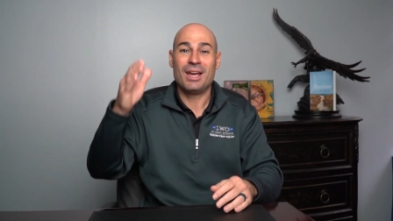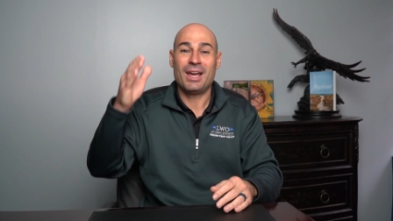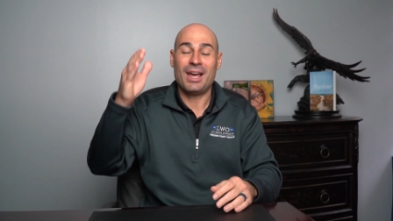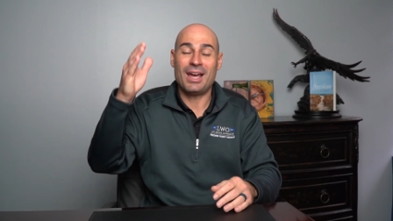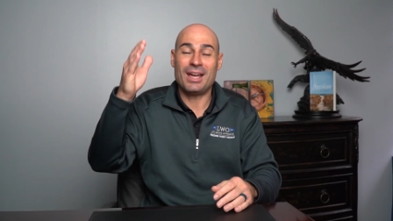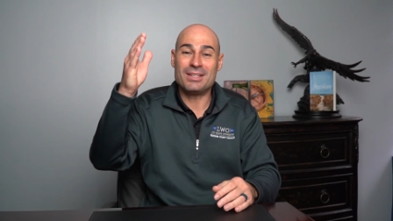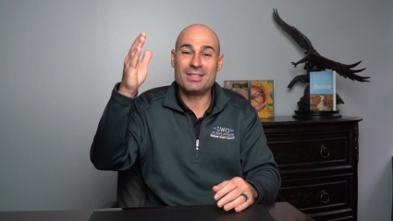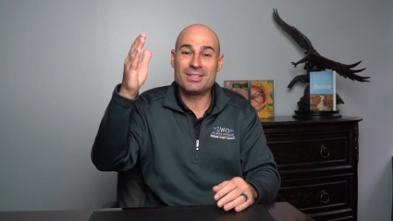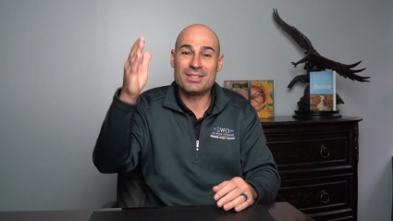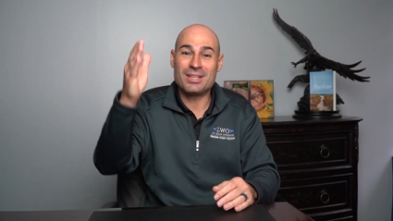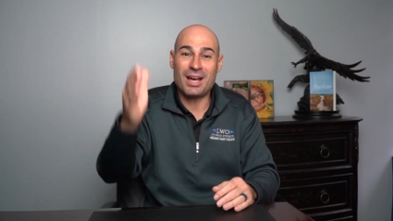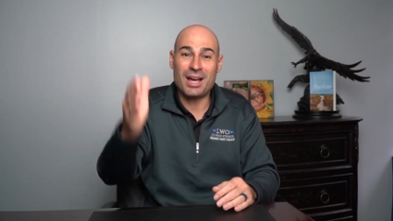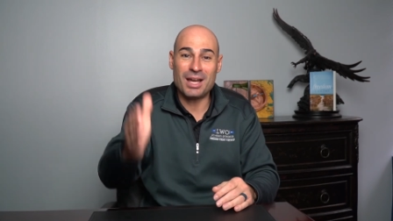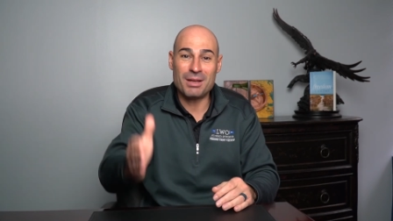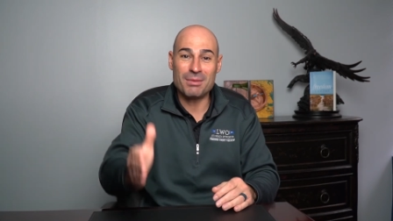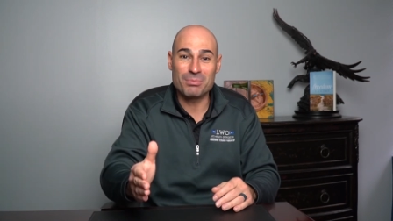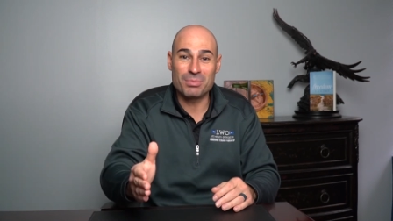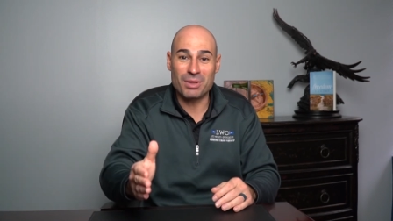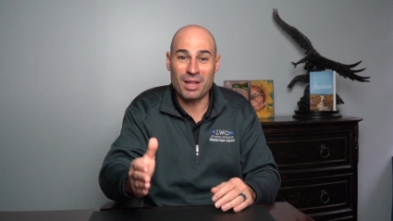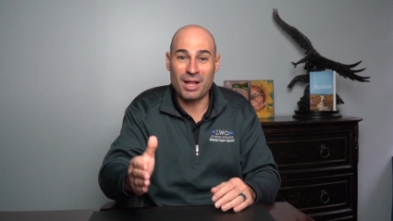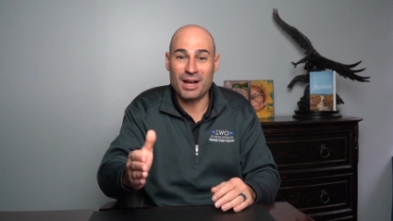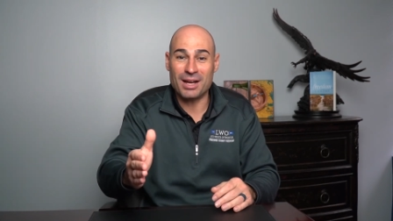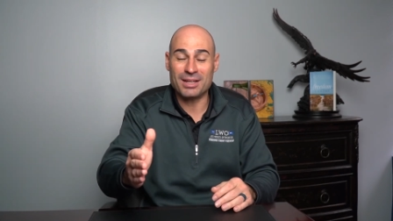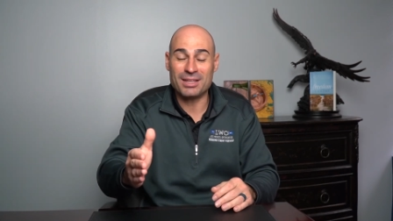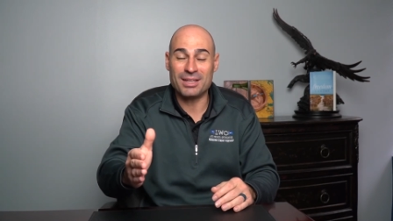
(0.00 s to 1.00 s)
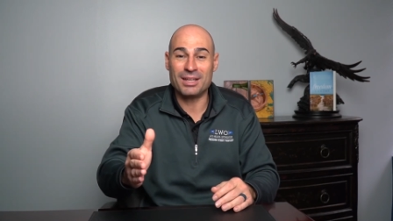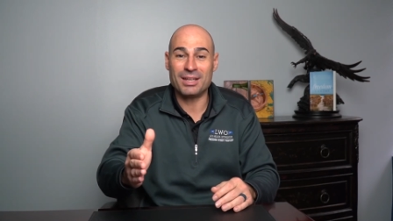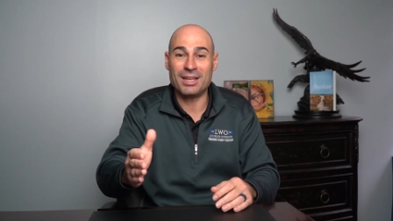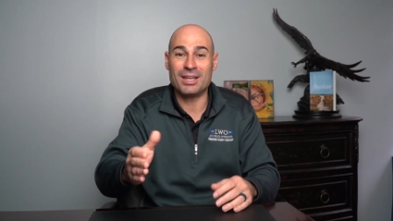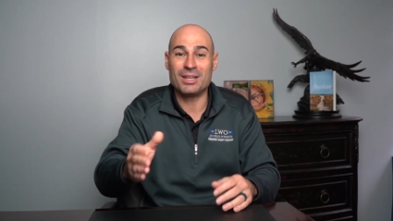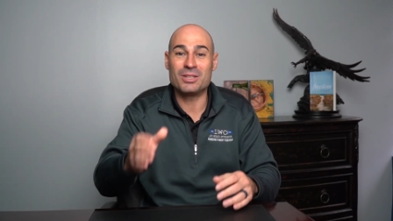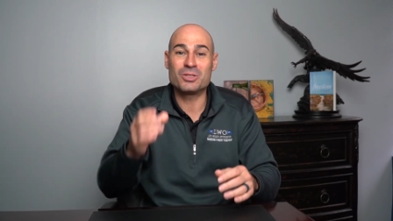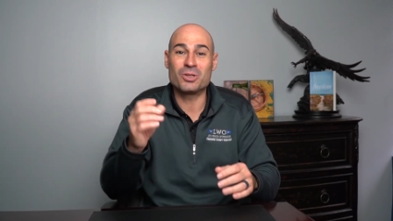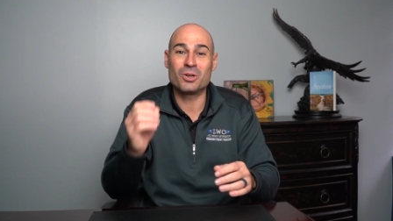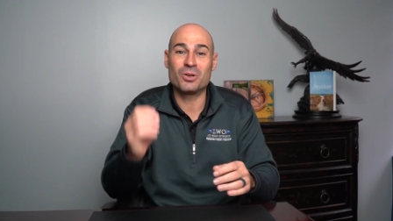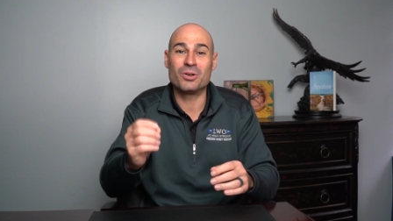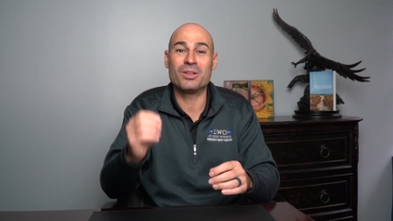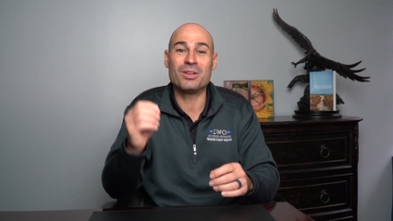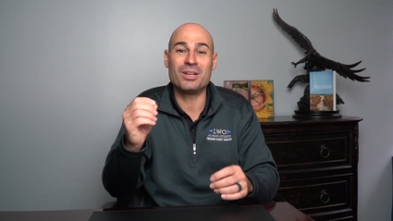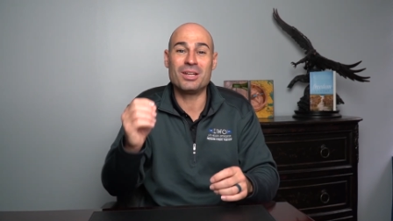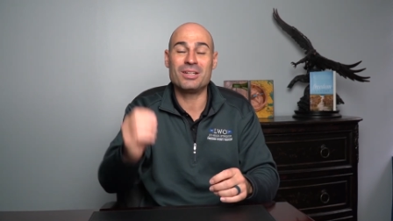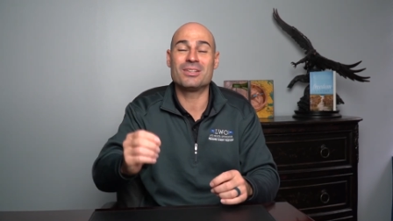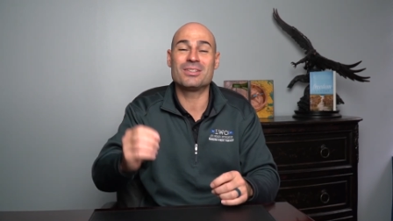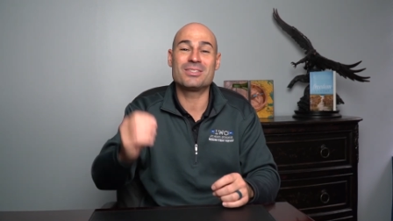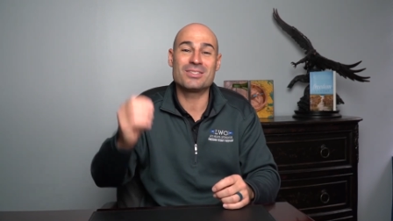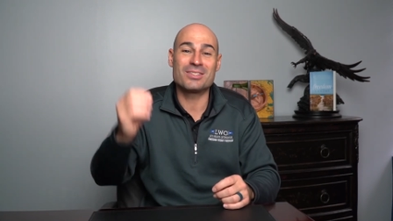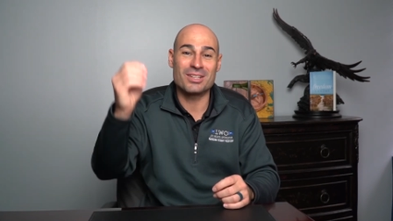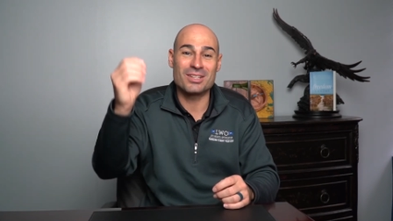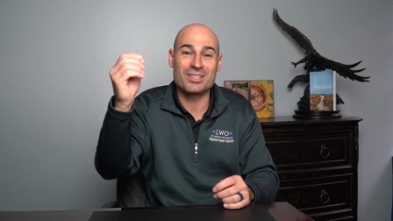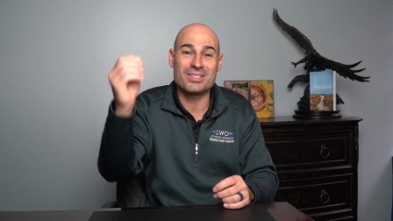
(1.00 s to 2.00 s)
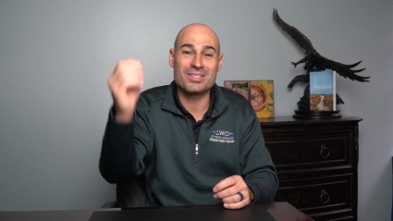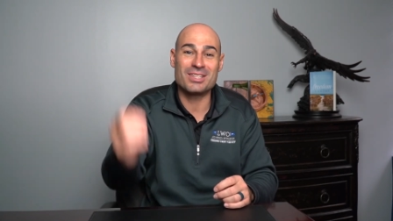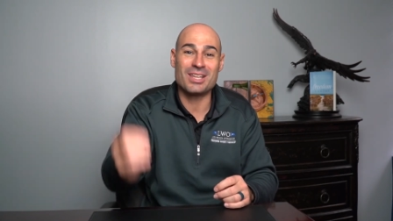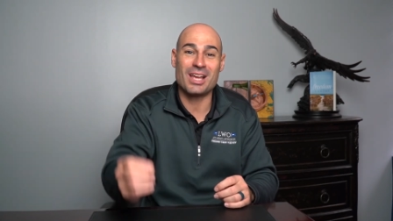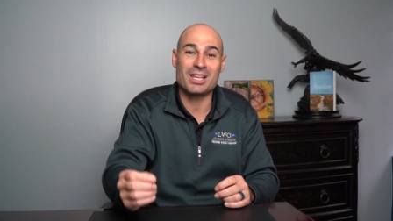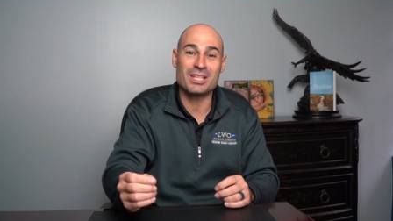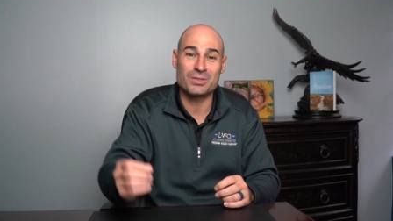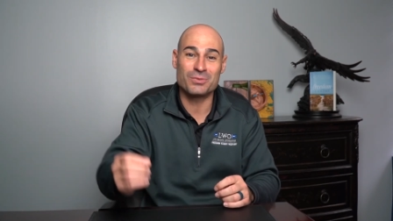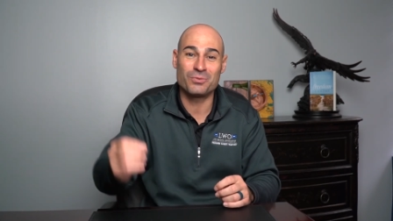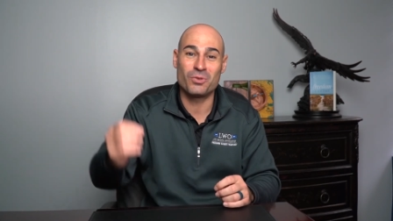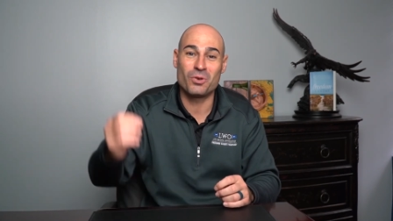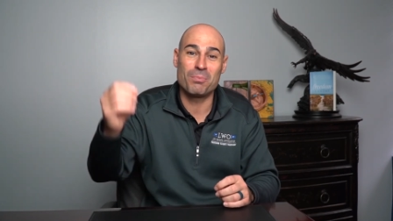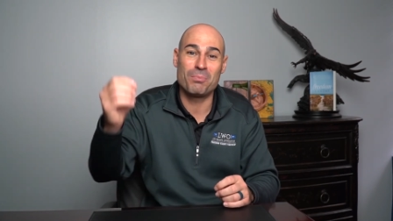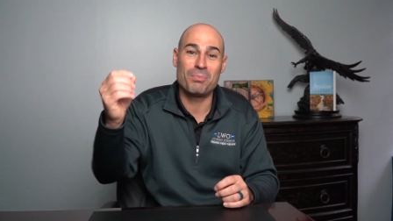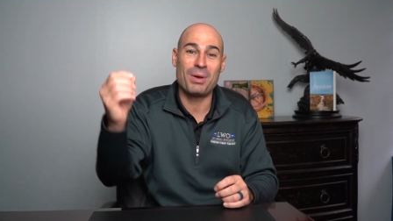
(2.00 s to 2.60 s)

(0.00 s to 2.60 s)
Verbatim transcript: and time blocking and turn it into successful